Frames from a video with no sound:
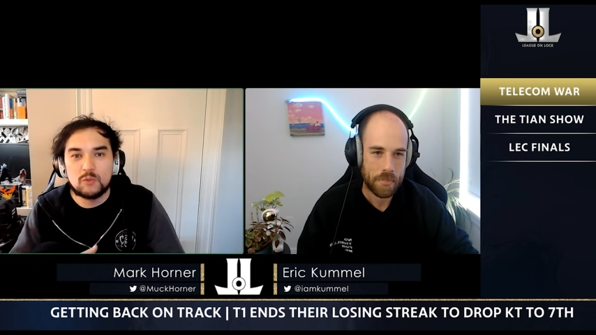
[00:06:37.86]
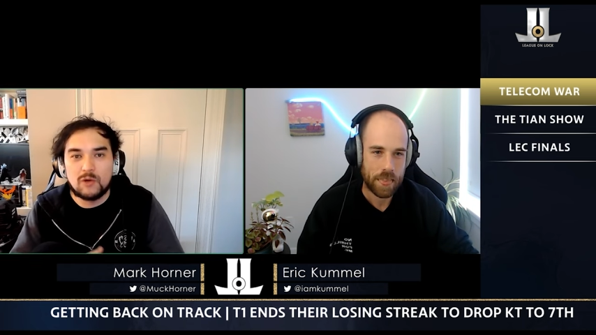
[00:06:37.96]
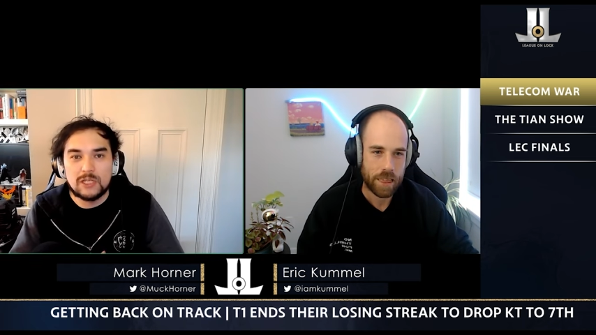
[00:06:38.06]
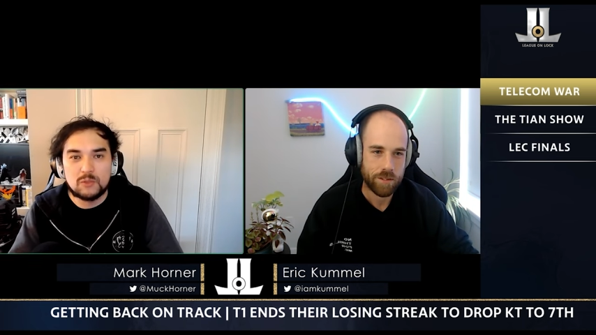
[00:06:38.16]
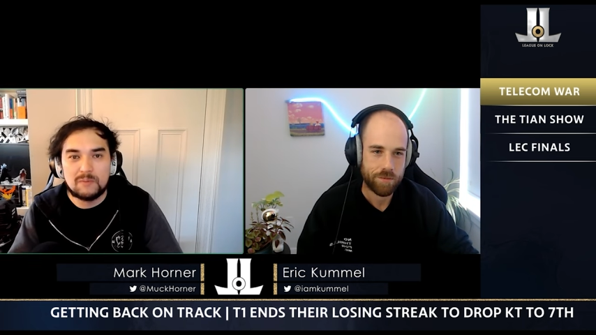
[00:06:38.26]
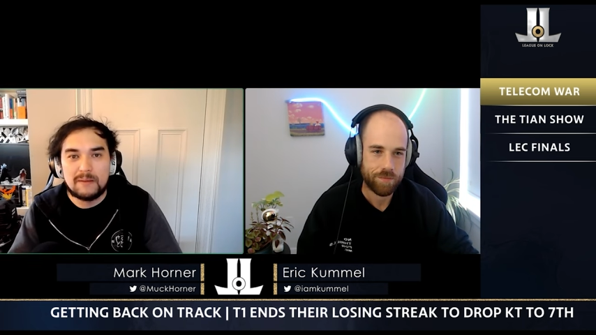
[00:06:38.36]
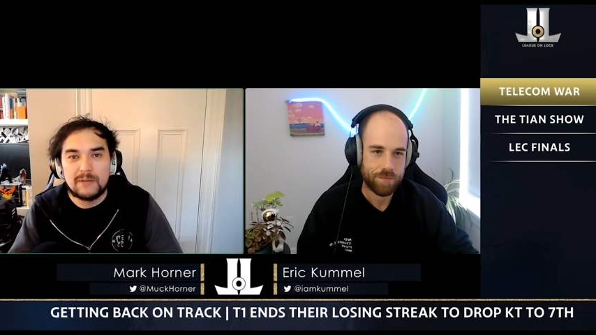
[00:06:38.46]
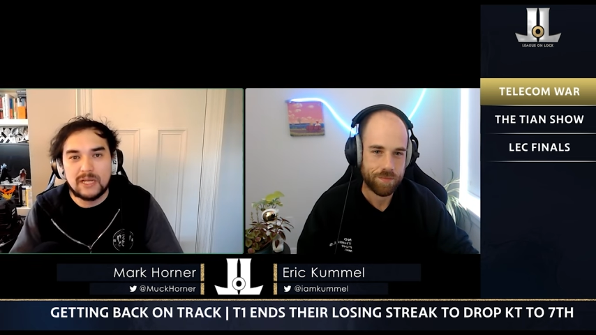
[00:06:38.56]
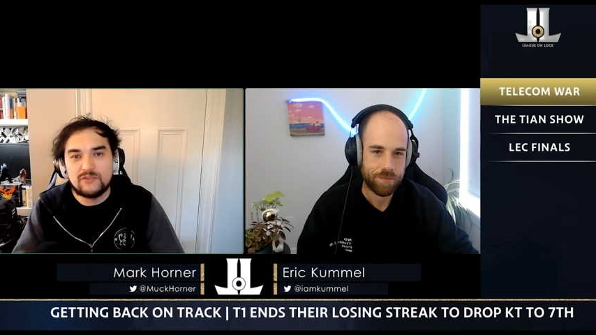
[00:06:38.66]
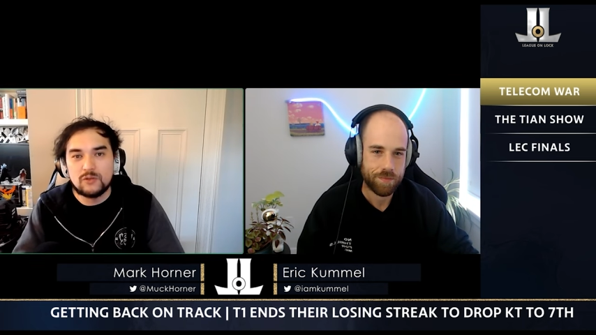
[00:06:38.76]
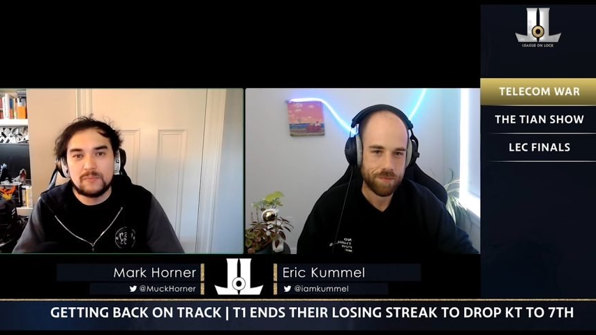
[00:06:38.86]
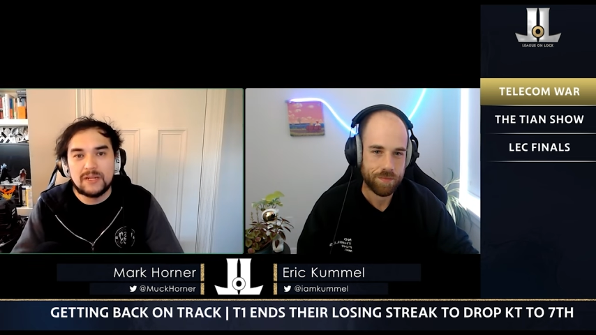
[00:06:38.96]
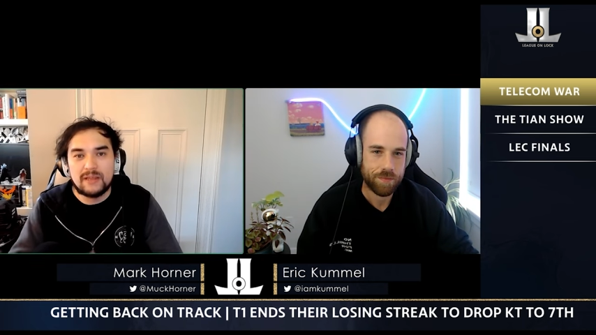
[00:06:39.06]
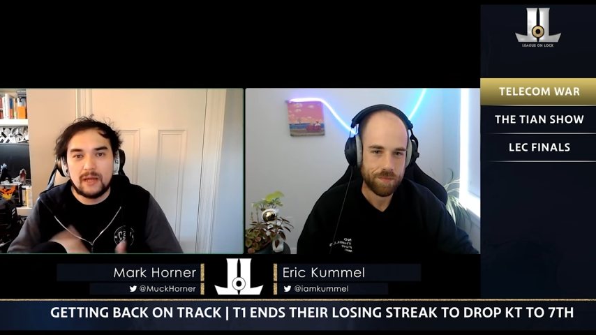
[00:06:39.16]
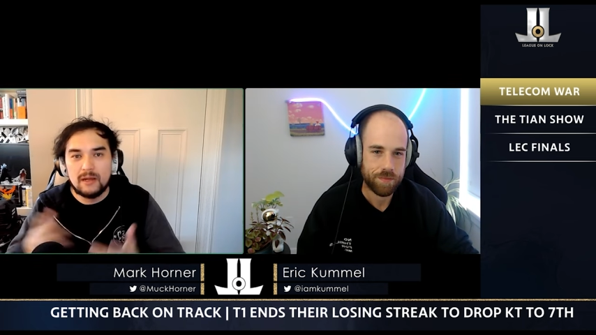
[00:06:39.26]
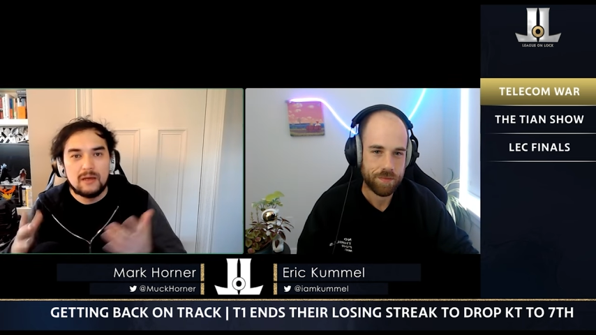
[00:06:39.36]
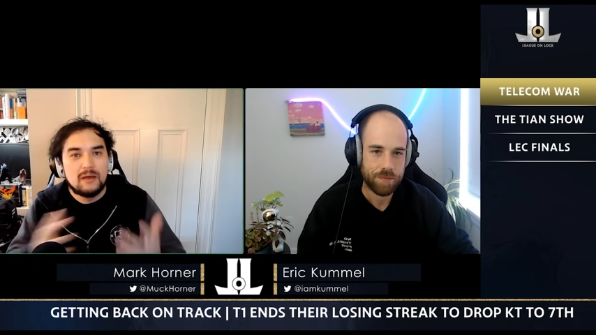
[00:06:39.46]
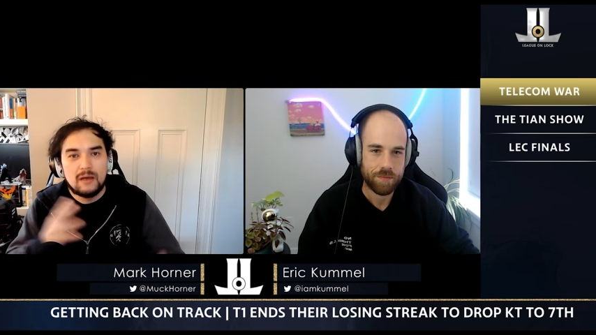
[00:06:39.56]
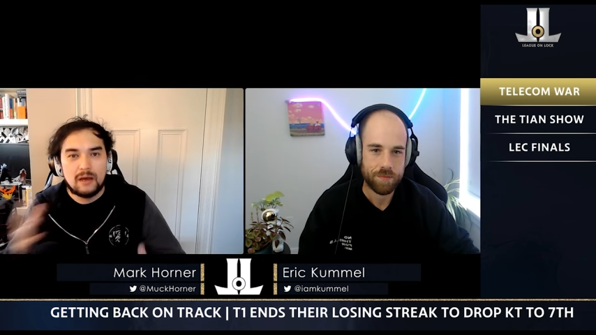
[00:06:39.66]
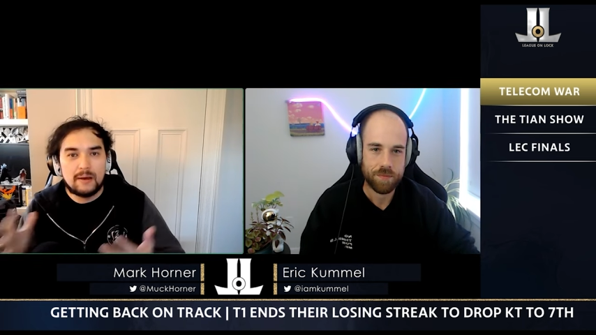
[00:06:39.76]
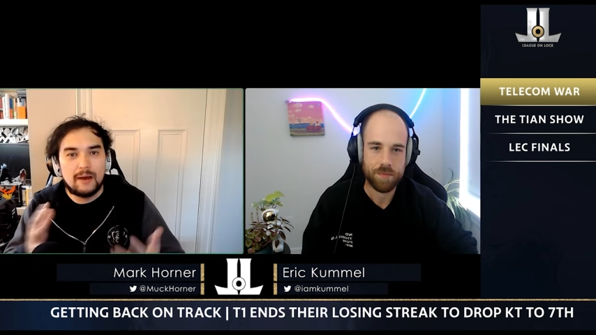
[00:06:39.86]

Speaker 1: ones where maybe it gives you a bit of that uh,